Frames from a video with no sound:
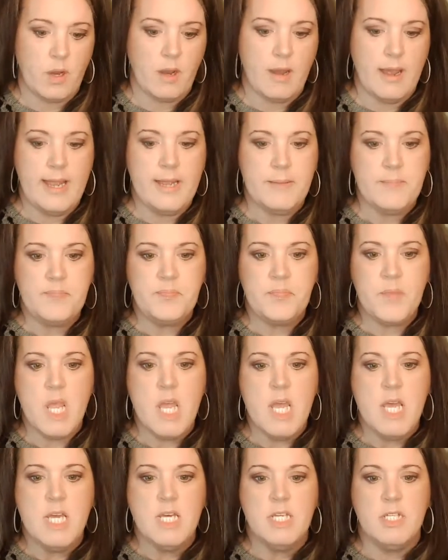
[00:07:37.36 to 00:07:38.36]
Okay?
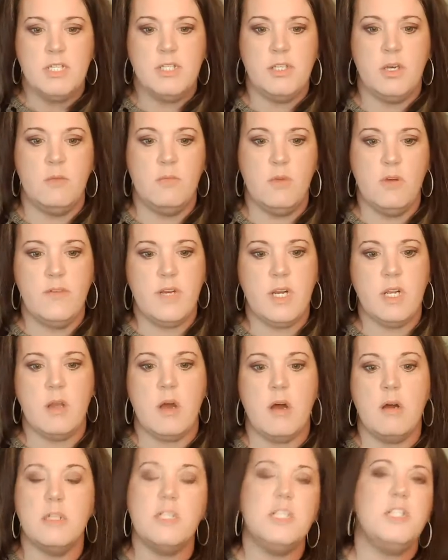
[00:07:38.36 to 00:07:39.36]
So moving
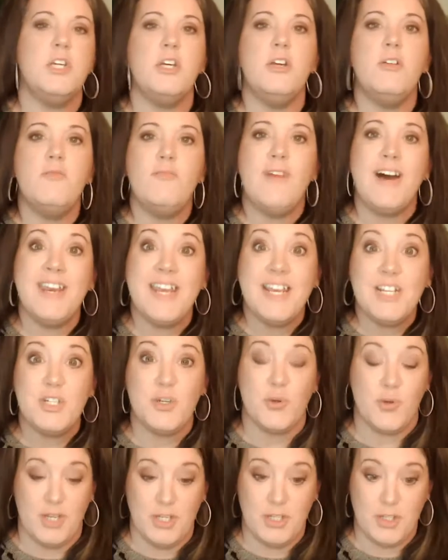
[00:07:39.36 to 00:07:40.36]
along to
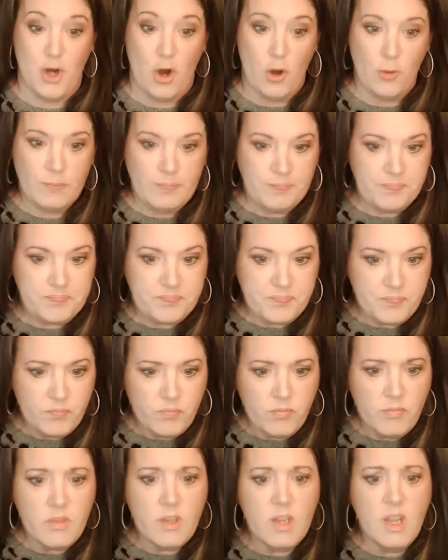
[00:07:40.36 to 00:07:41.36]
financial control.
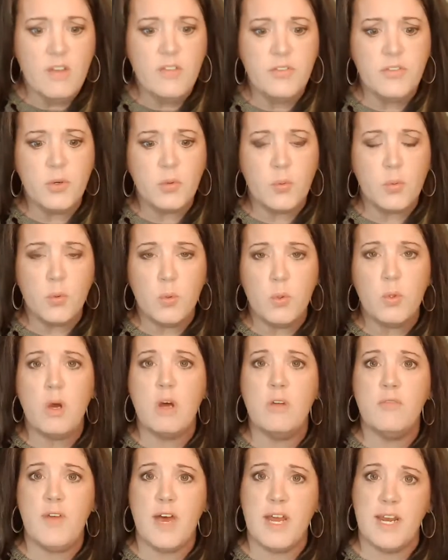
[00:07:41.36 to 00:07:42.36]
The rule
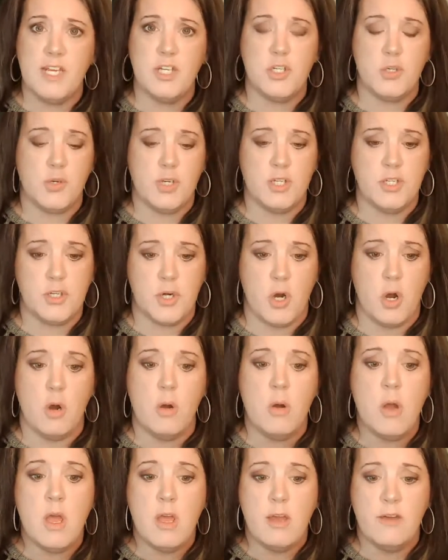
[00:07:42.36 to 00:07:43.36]
on financial
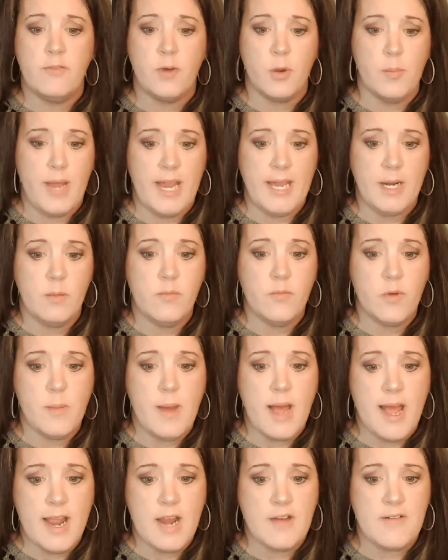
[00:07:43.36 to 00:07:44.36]
control, verbatim from
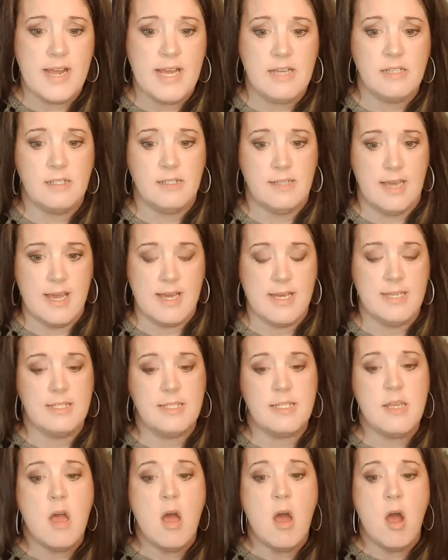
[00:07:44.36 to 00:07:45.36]
IRS,
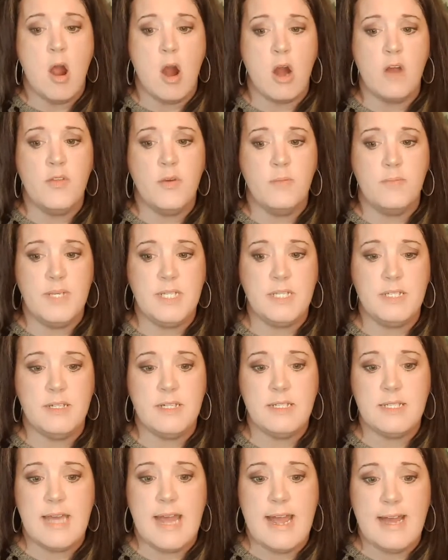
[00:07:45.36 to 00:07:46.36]
says, are the
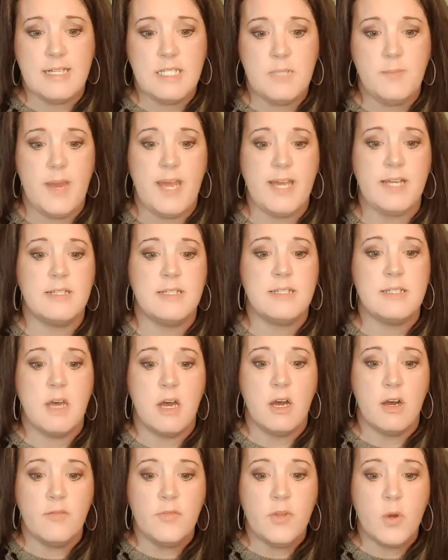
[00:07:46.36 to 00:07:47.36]
business aspects
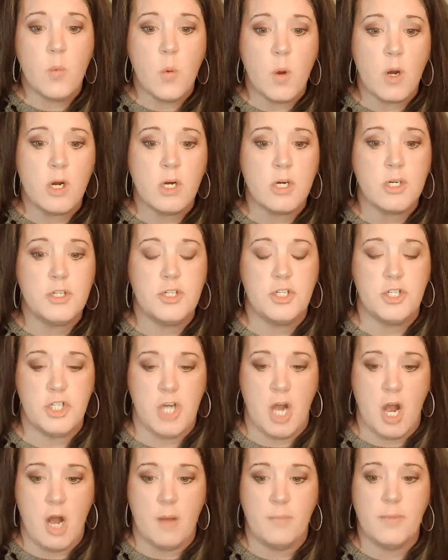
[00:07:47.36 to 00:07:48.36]
of the worker's
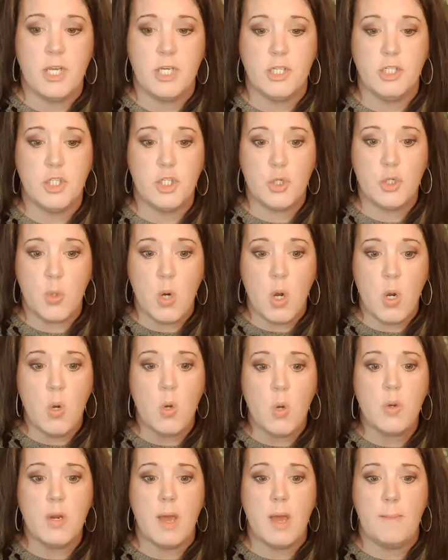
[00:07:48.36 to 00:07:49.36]
job
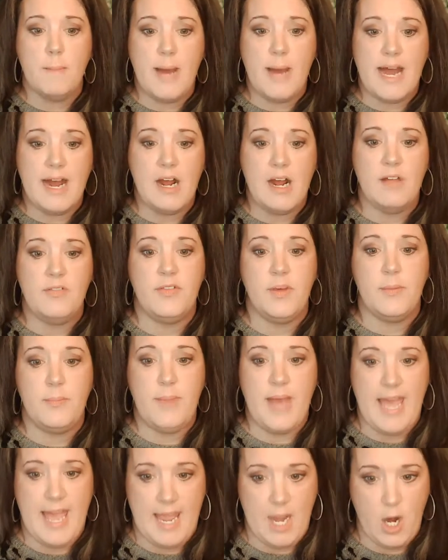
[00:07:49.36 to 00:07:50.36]
controlled by the
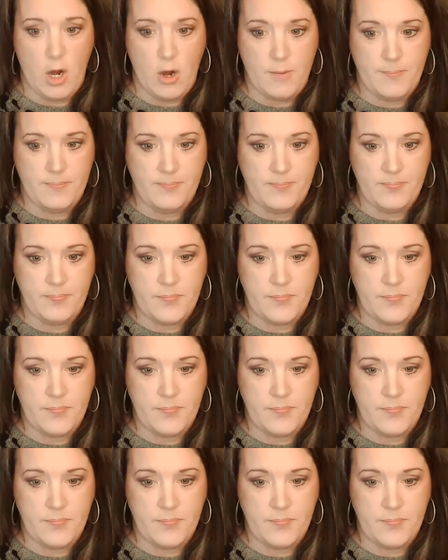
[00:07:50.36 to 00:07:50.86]
payer?